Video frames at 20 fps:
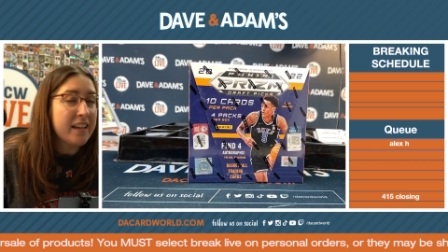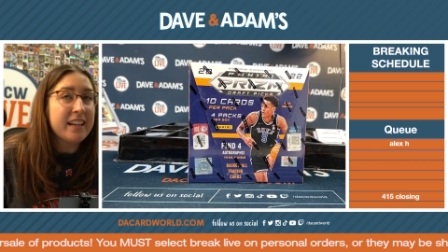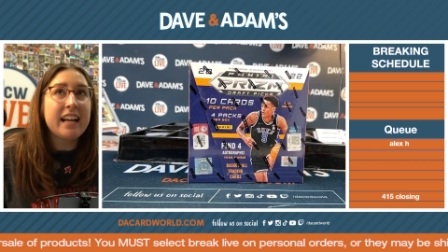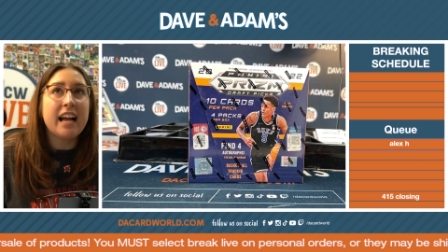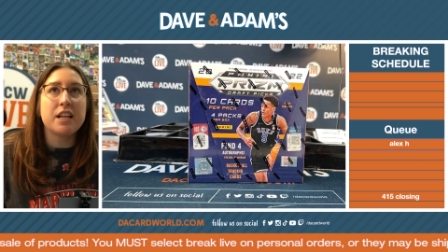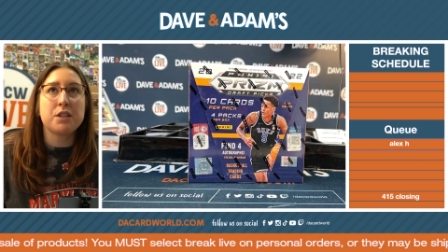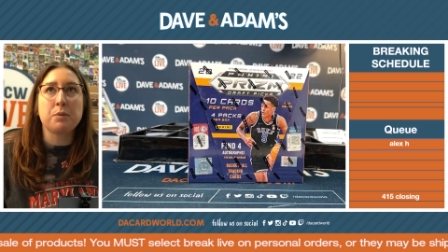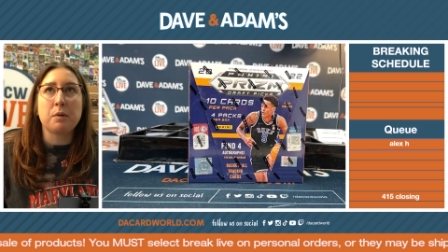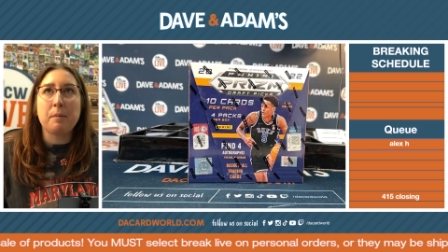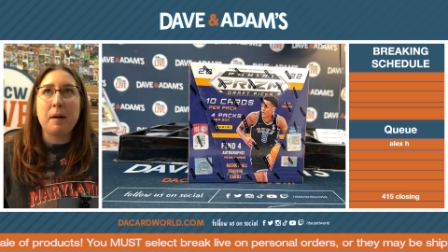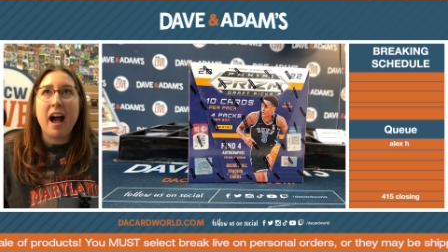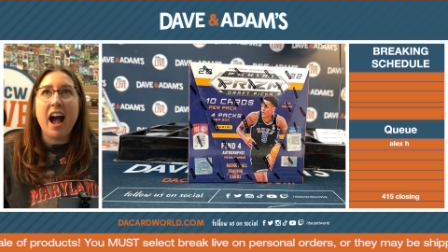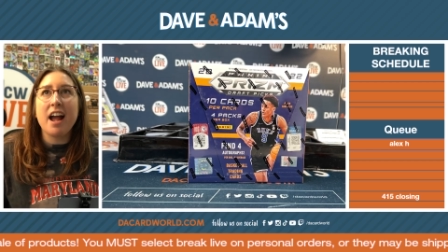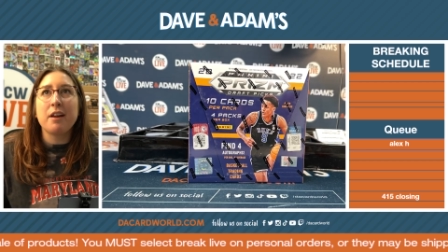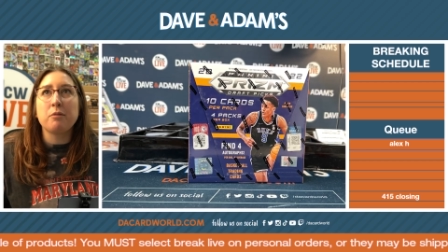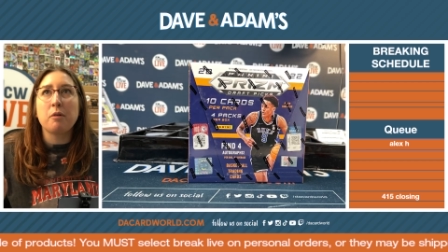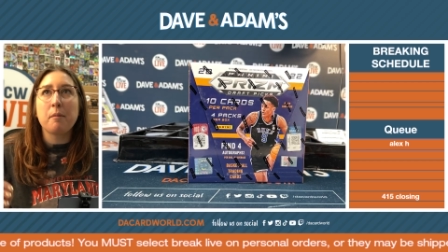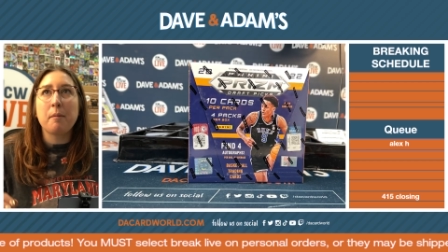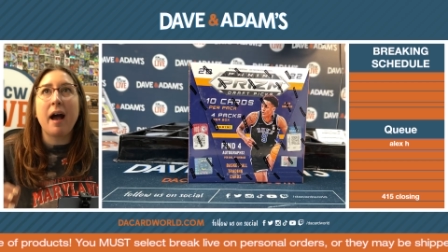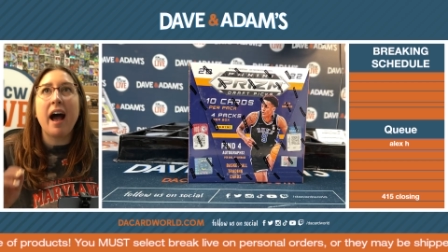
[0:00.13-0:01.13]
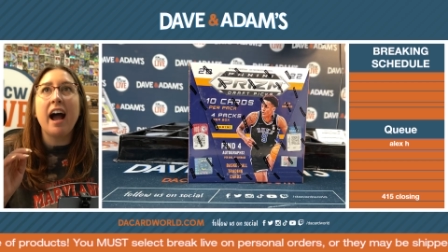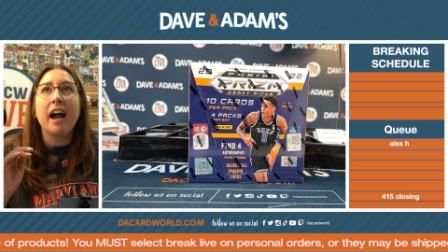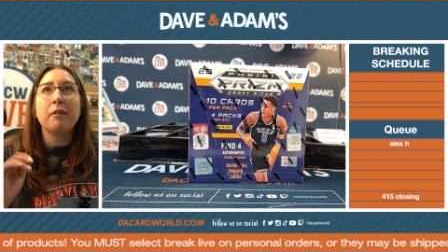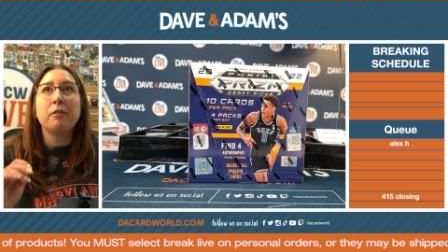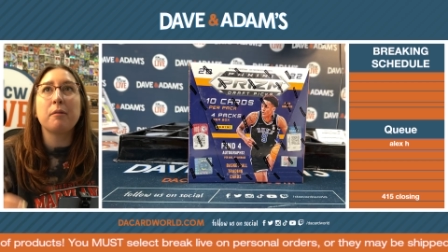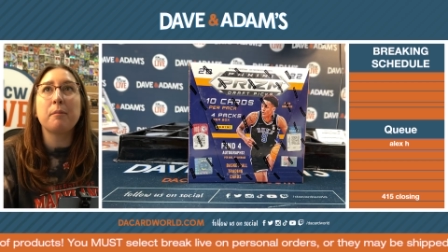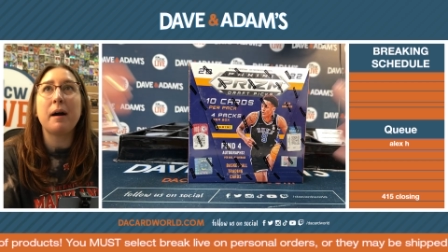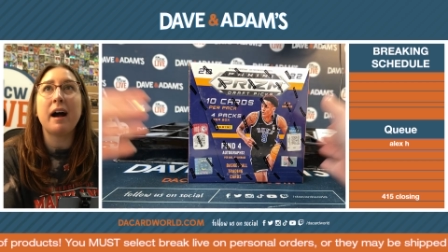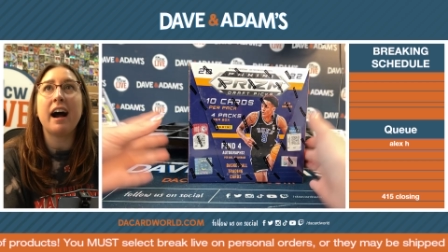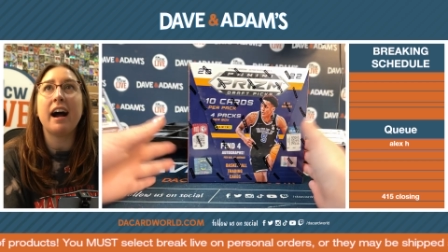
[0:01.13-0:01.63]
Guys, we're behind, we're behind,
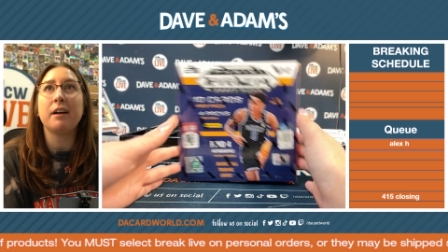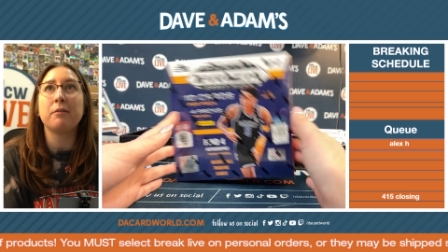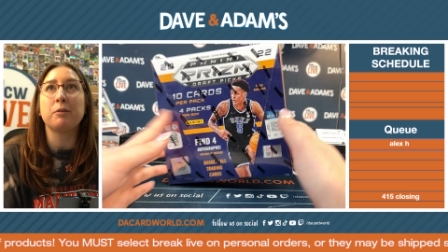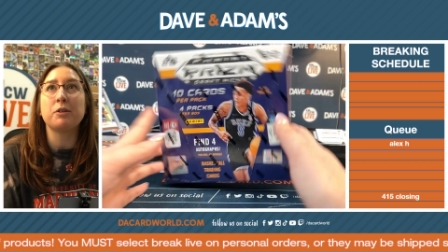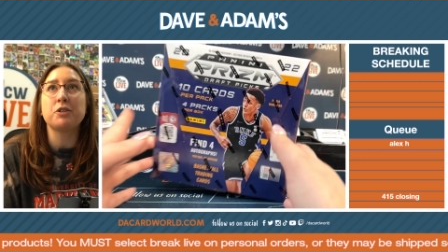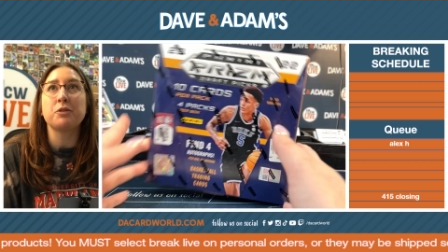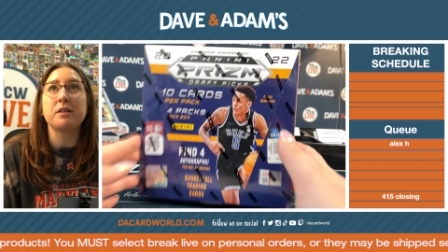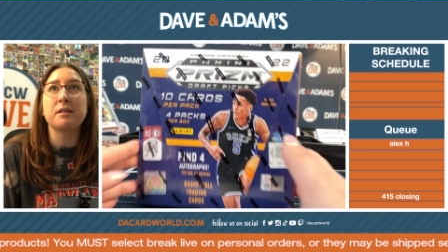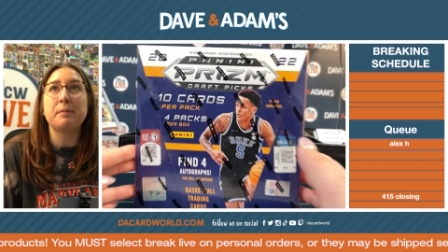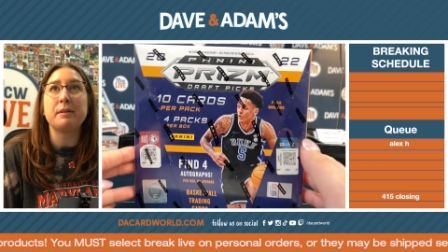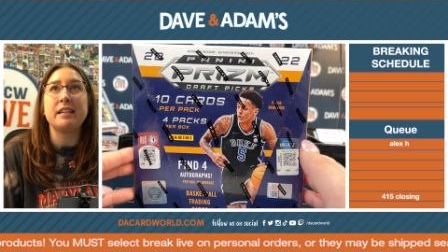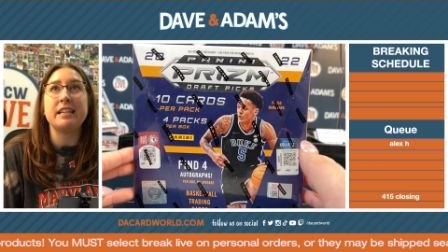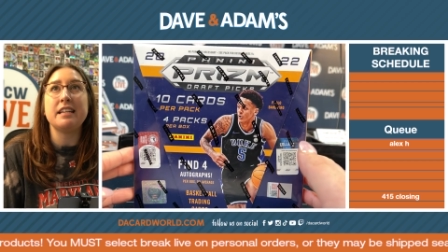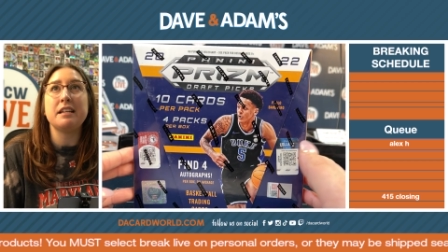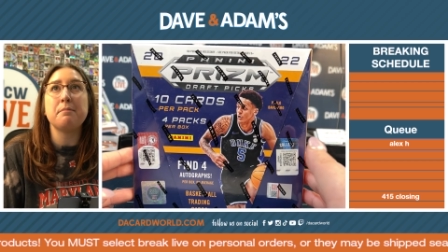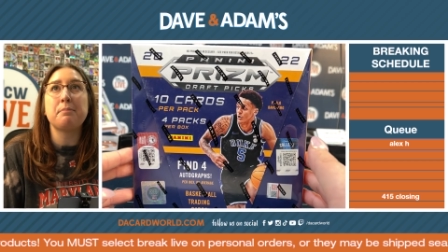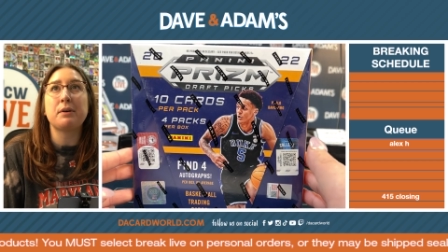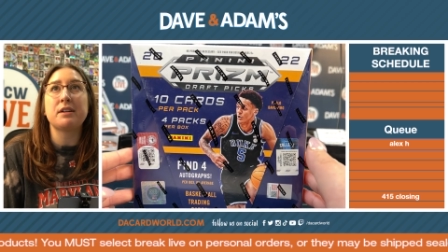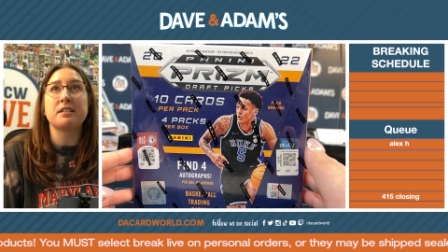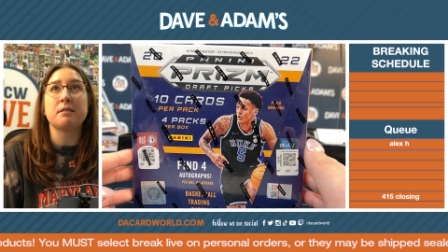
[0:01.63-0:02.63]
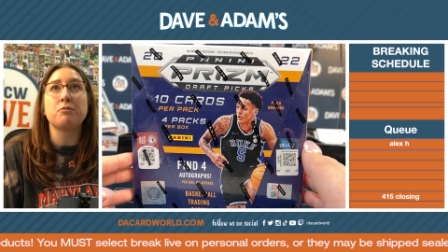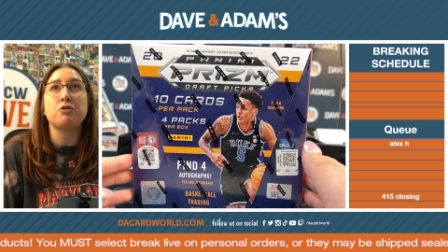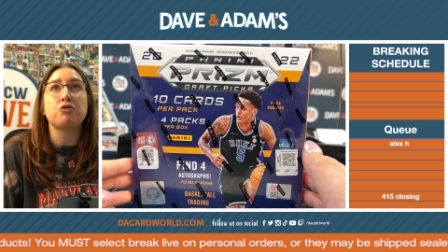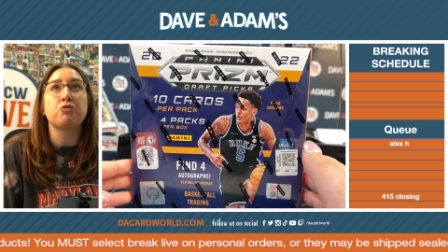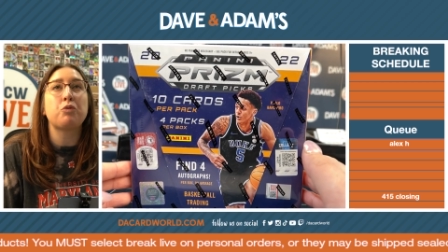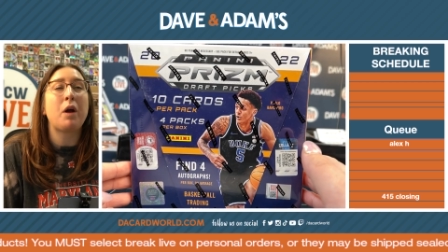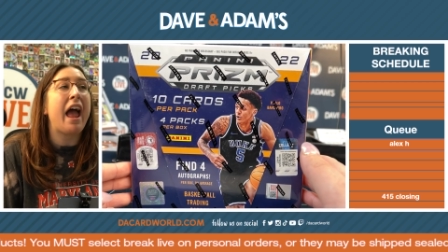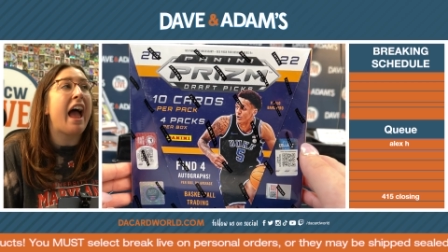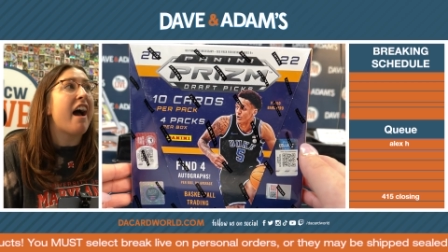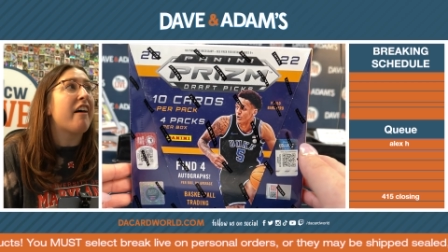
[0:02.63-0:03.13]
we're behind. We're doing Panini Prizm
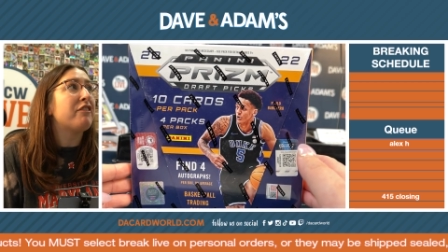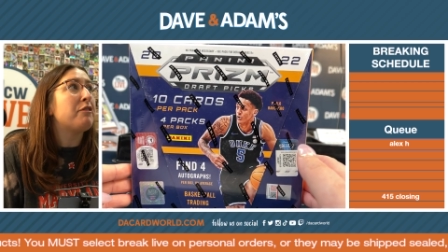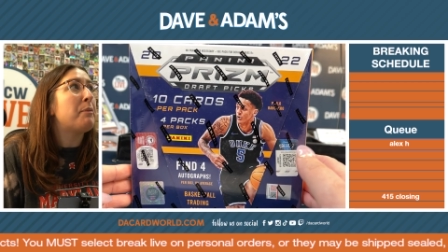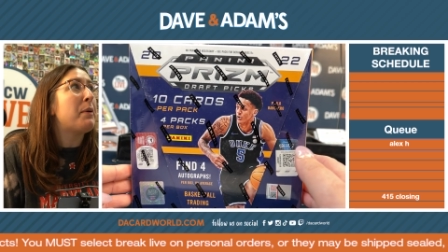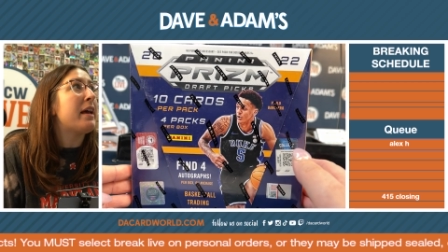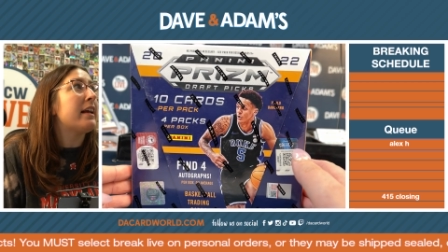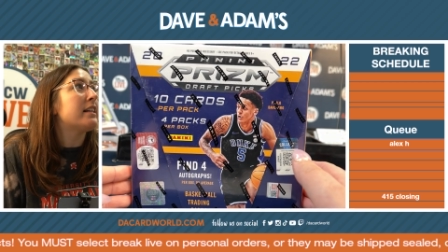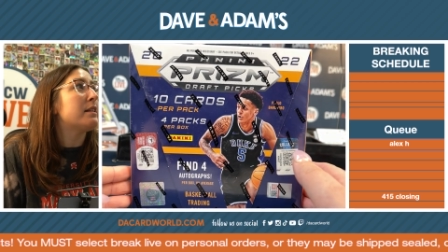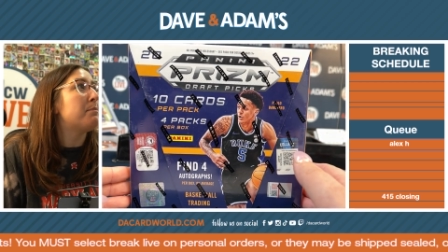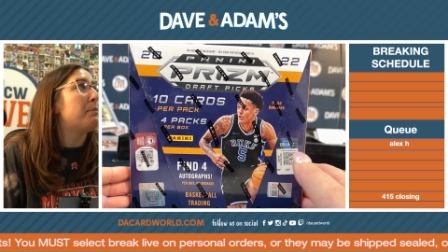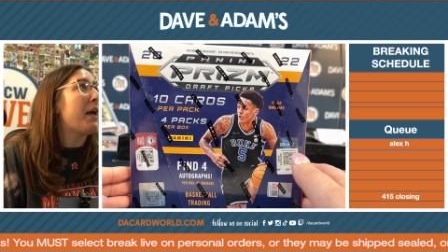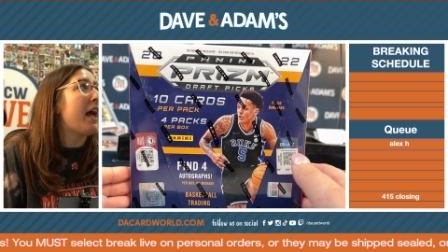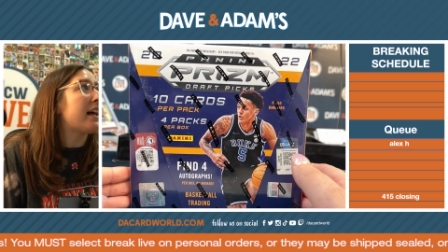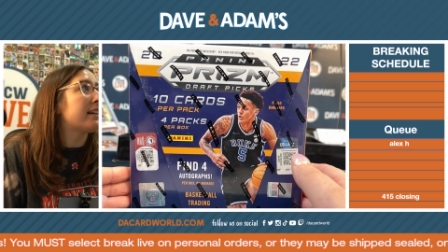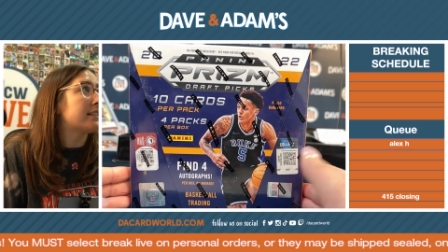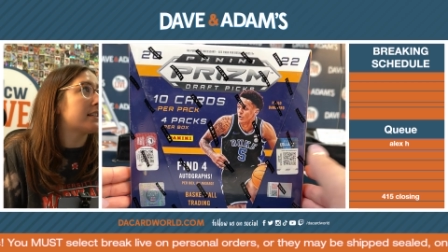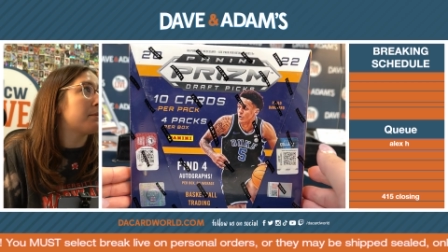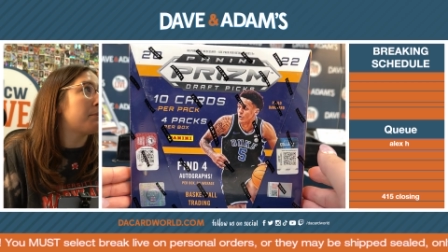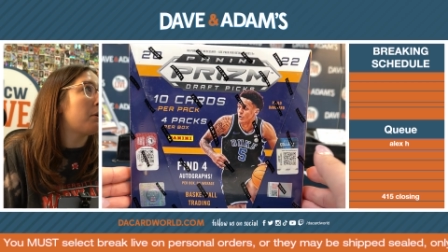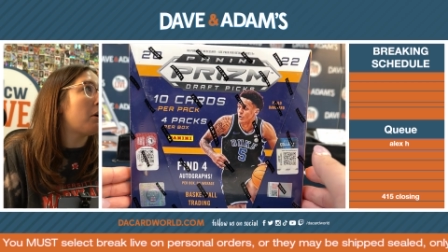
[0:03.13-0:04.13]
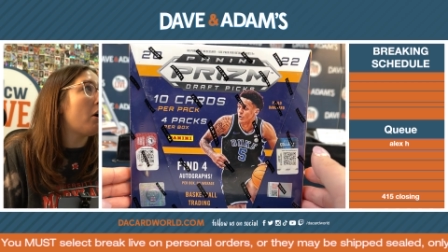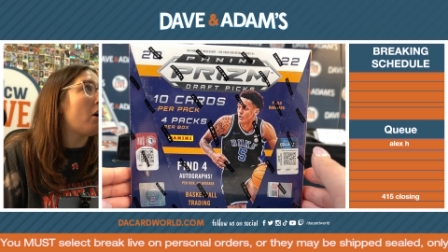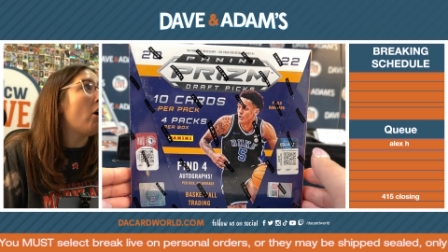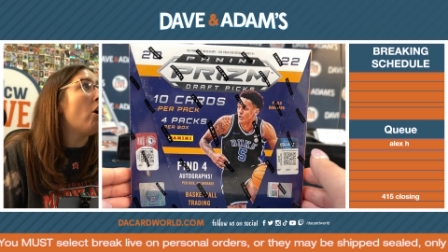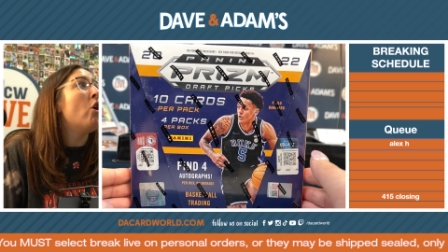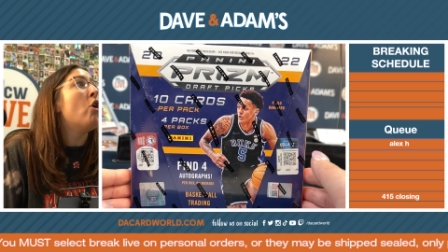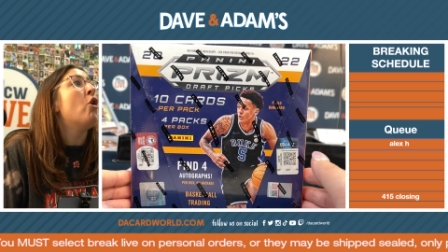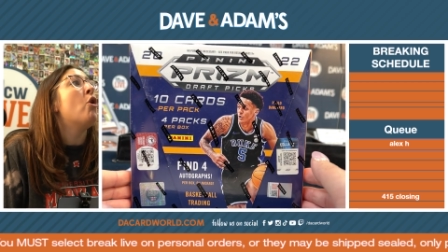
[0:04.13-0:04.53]
Draft Picks Basketball.